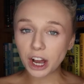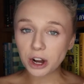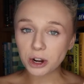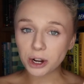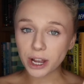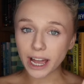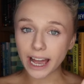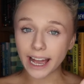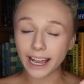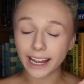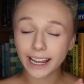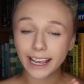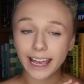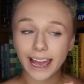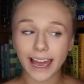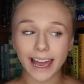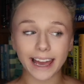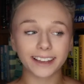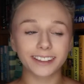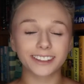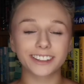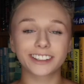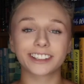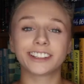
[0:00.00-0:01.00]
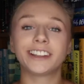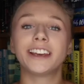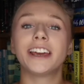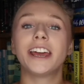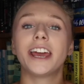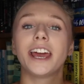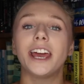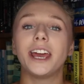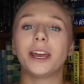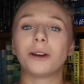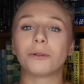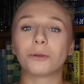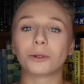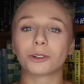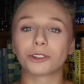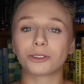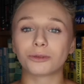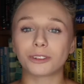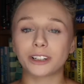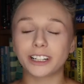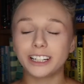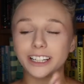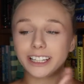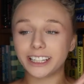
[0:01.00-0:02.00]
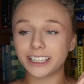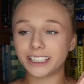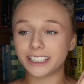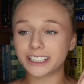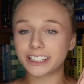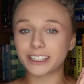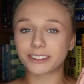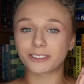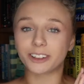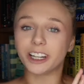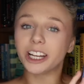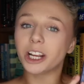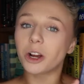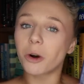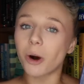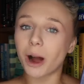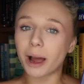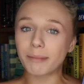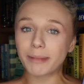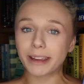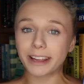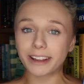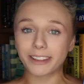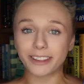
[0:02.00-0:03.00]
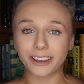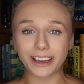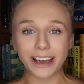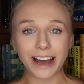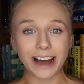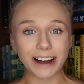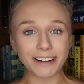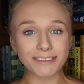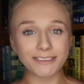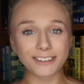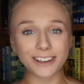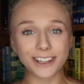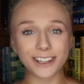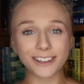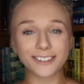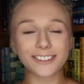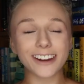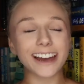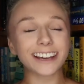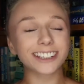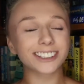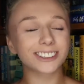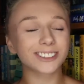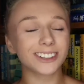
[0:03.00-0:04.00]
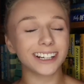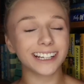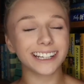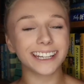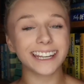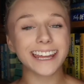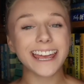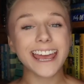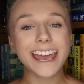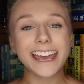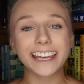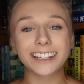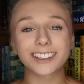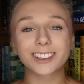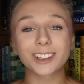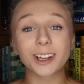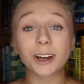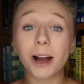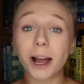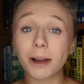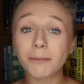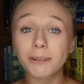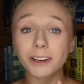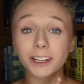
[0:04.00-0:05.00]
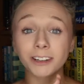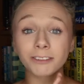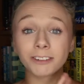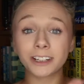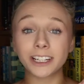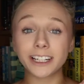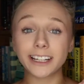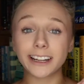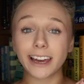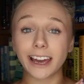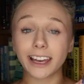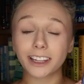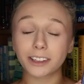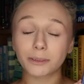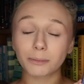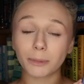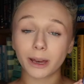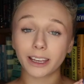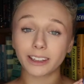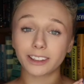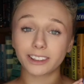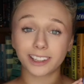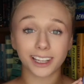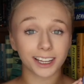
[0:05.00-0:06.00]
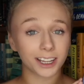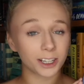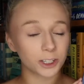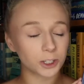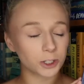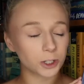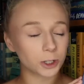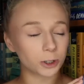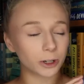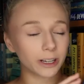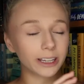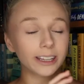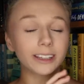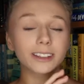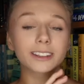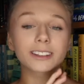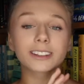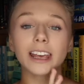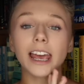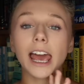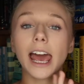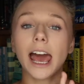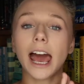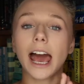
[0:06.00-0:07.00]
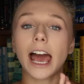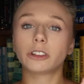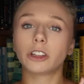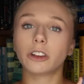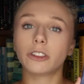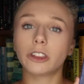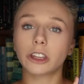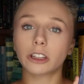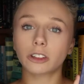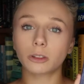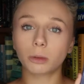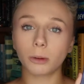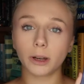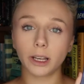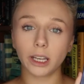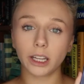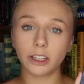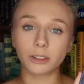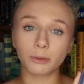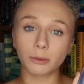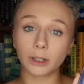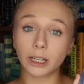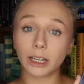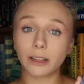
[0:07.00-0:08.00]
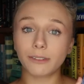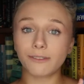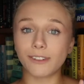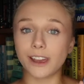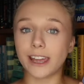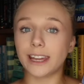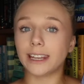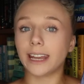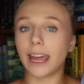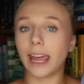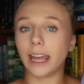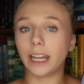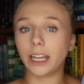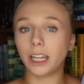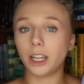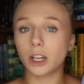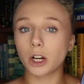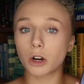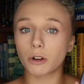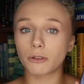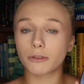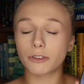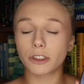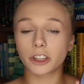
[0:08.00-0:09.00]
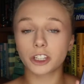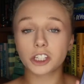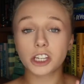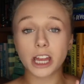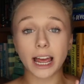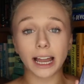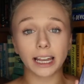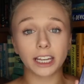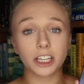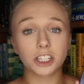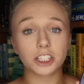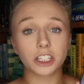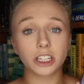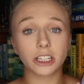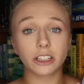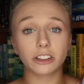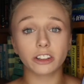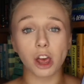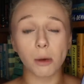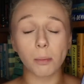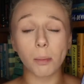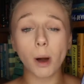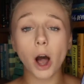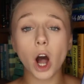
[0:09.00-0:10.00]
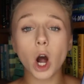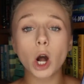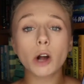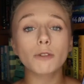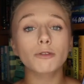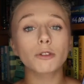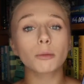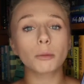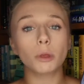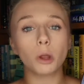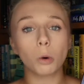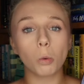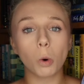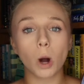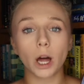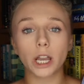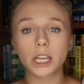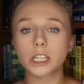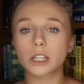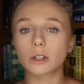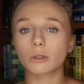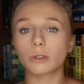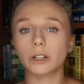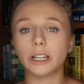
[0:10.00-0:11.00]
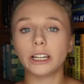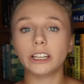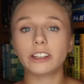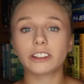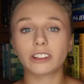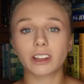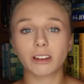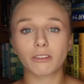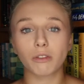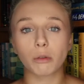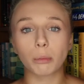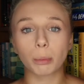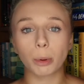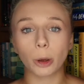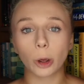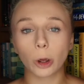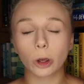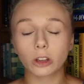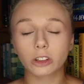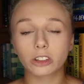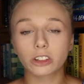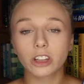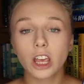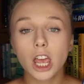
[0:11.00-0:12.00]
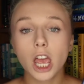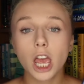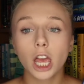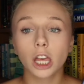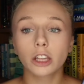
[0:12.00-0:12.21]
Girl Gang, as it didn't really quite make the cut for the first one. So I'm going to read it as my second choice. So this one isn't really fitting any of the challenges apart from the one to read 7 books.